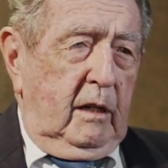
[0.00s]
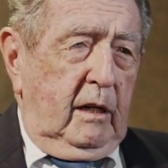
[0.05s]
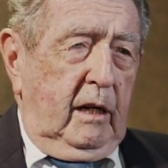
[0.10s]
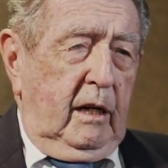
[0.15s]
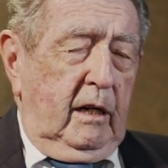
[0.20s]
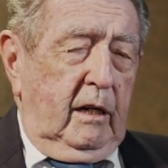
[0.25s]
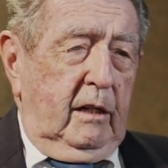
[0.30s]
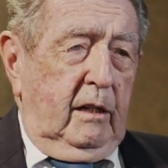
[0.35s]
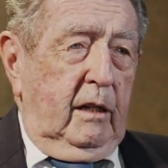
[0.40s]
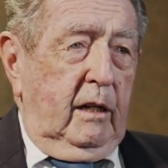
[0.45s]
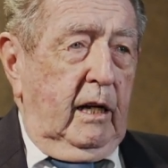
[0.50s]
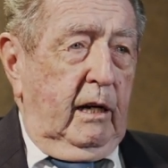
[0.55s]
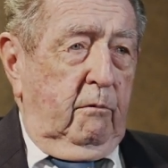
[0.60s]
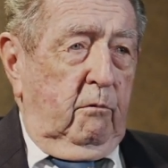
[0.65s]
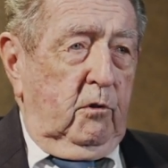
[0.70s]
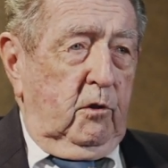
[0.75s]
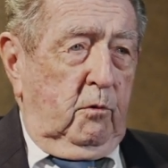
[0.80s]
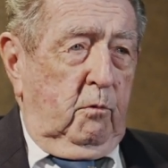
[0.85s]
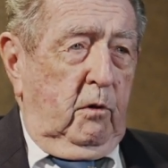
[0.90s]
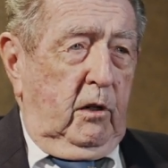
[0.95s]
and
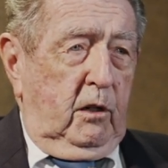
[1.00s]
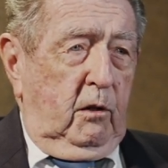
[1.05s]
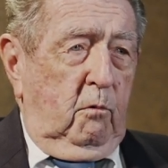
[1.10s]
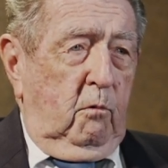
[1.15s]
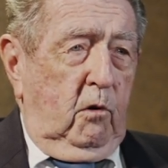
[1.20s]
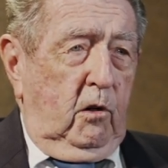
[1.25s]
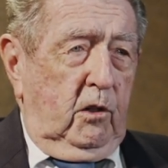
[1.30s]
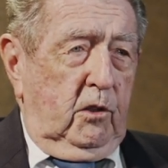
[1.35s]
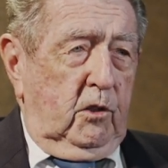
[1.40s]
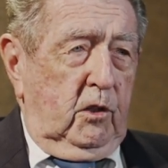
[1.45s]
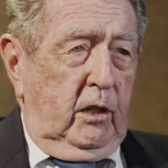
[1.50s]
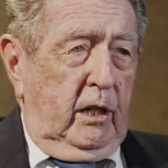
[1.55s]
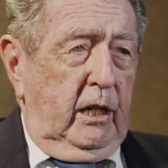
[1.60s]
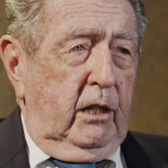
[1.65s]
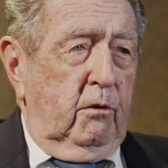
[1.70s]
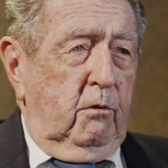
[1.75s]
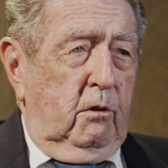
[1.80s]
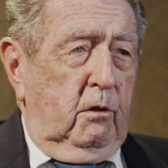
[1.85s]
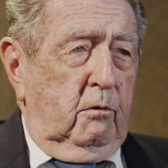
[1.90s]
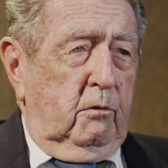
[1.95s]
that was what it was.
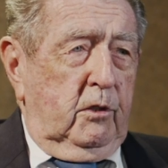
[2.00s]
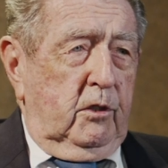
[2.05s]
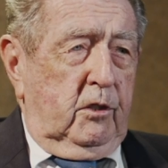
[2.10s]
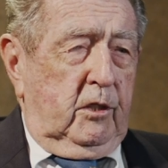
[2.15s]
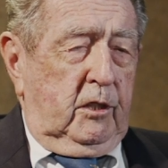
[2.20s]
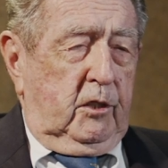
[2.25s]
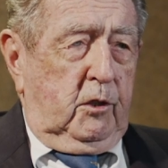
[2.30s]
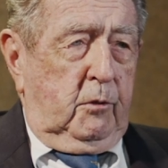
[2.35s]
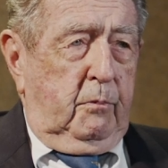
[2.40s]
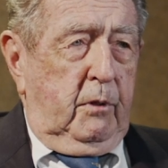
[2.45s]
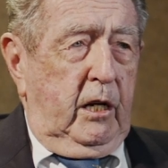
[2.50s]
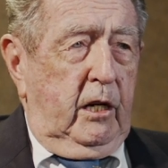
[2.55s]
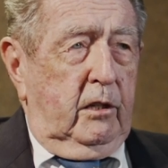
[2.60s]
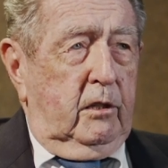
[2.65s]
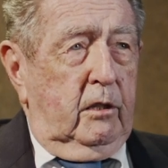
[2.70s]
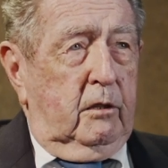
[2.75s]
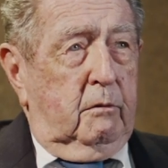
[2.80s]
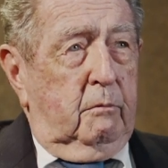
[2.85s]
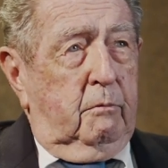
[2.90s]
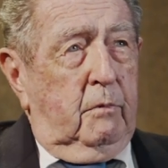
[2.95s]
Later, it was
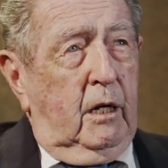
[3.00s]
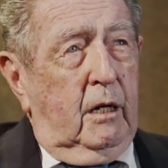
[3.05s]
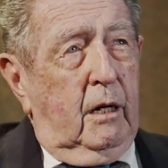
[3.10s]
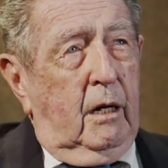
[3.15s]
expanded.